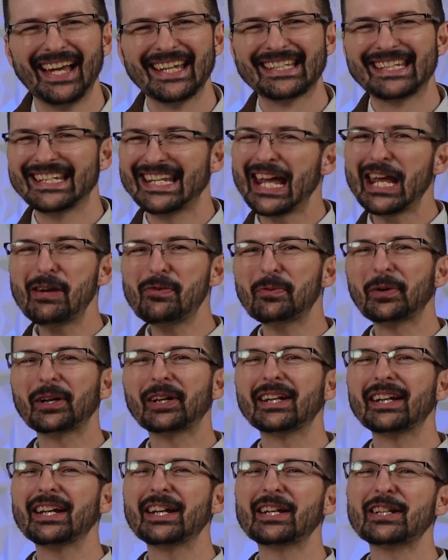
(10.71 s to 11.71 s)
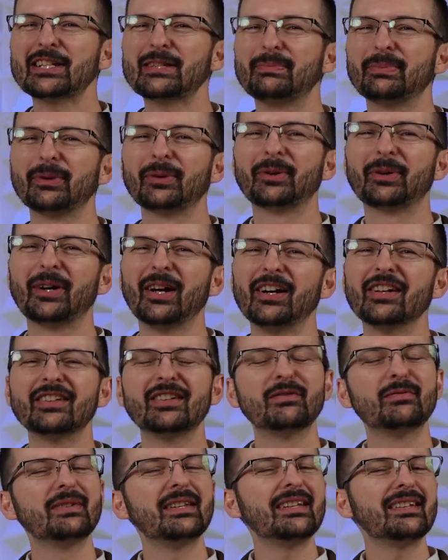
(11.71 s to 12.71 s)
Today we're gonna explore a
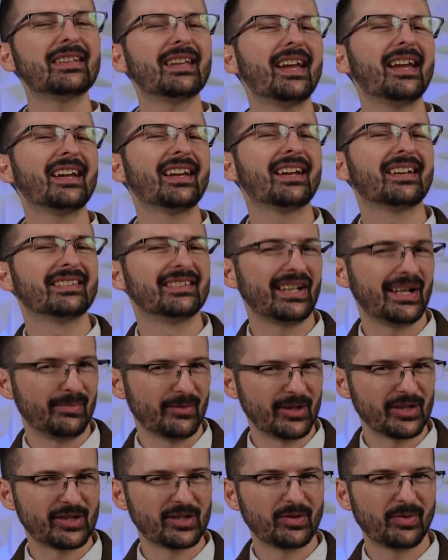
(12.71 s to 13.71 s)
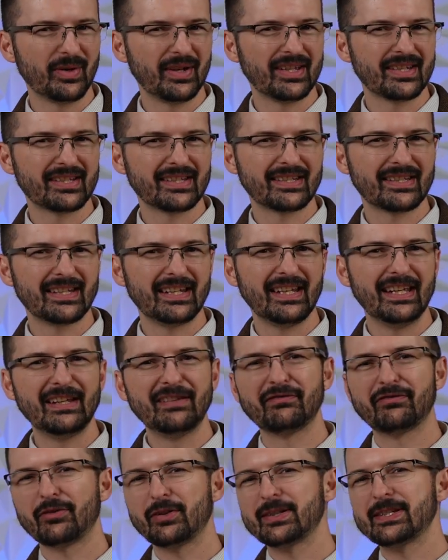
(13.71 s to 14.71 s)
unique and glamorous twist
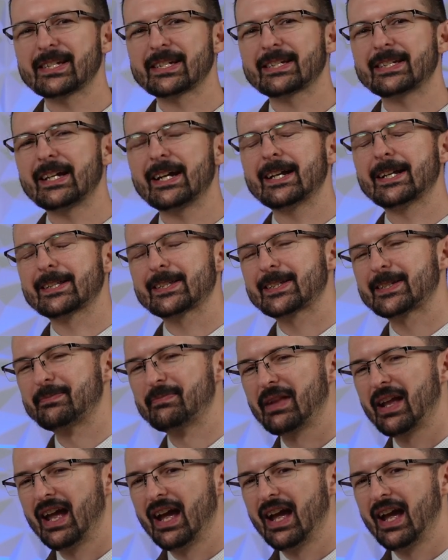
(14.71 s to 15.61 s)
in forensic science.